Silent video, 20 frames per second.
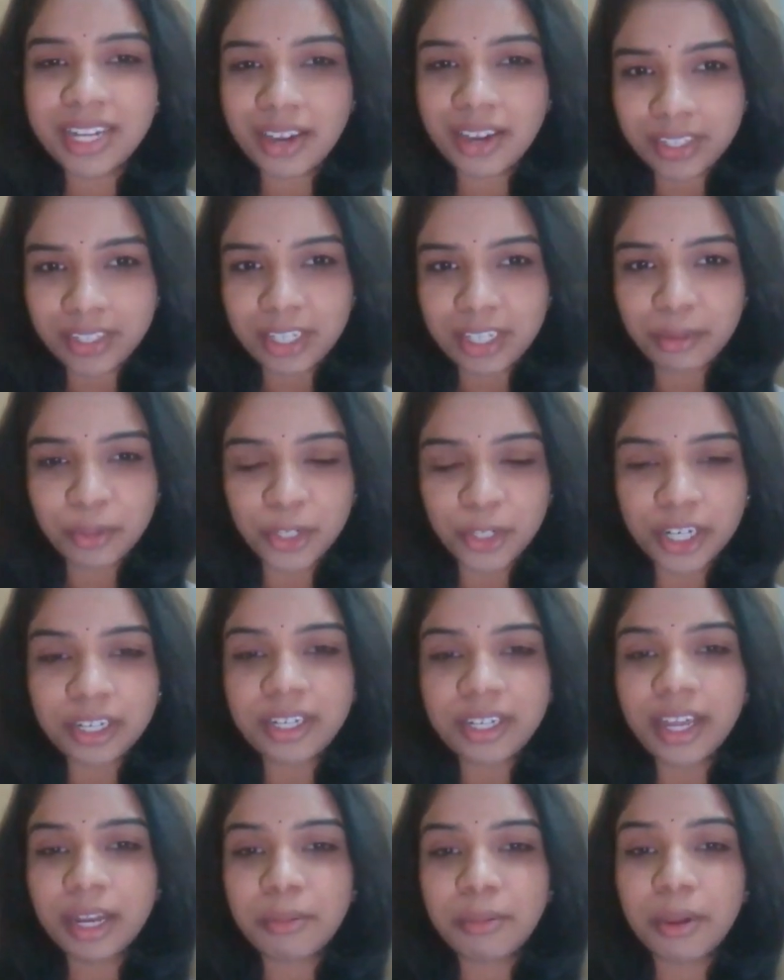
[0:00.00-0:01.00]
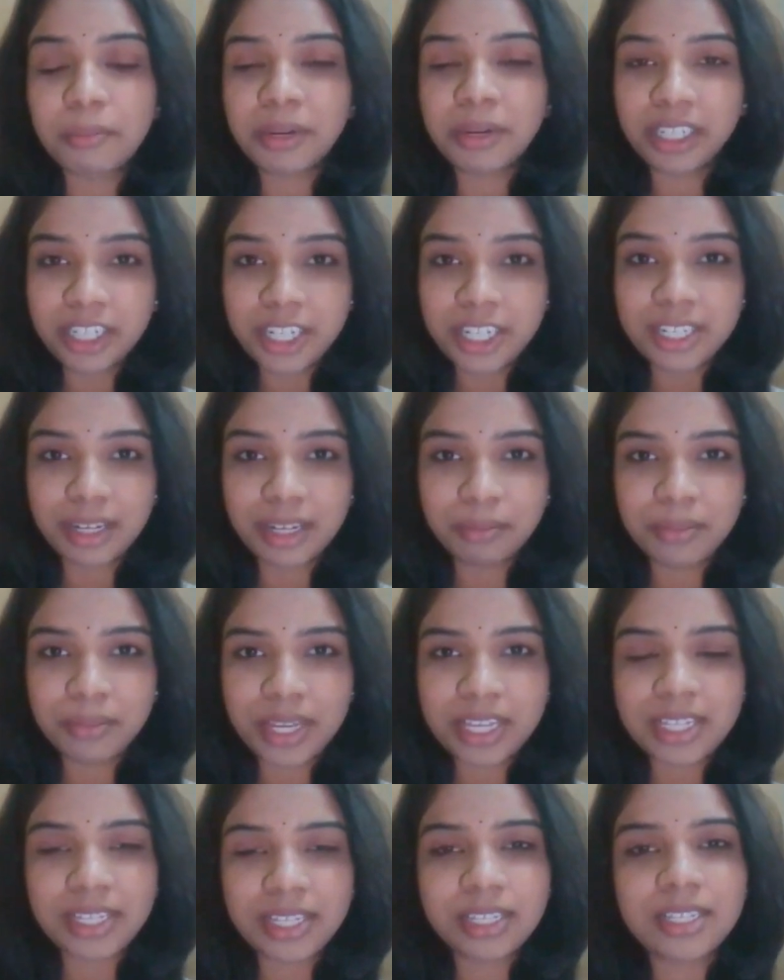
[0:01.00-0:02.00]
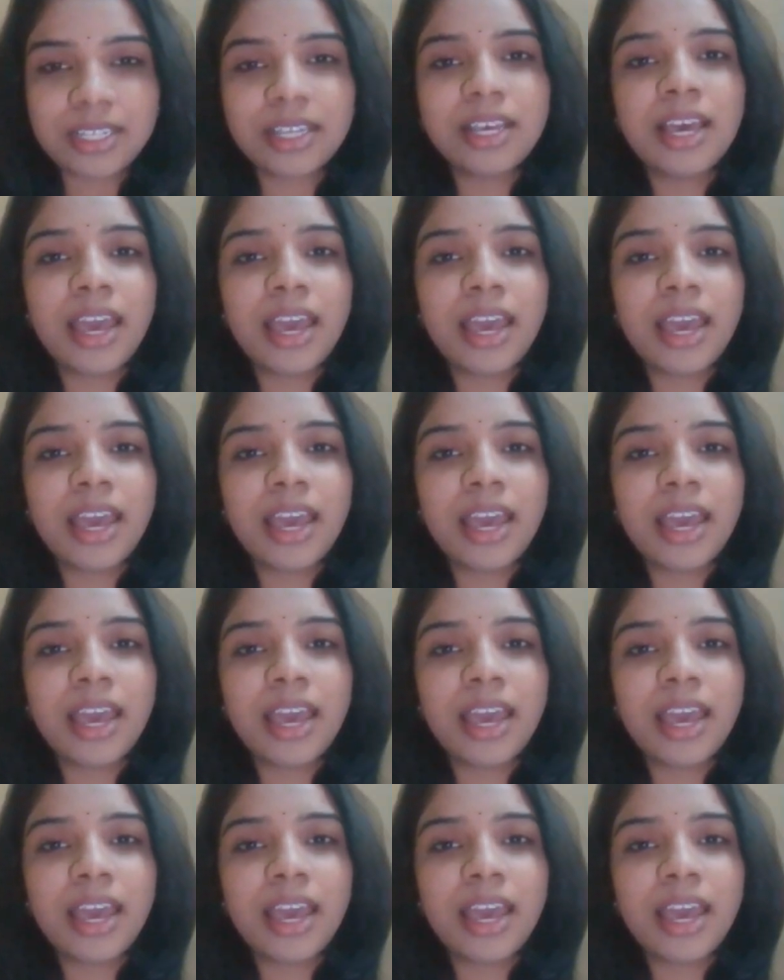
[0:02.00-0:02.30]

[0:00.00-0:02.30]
Davanya and my matrix number is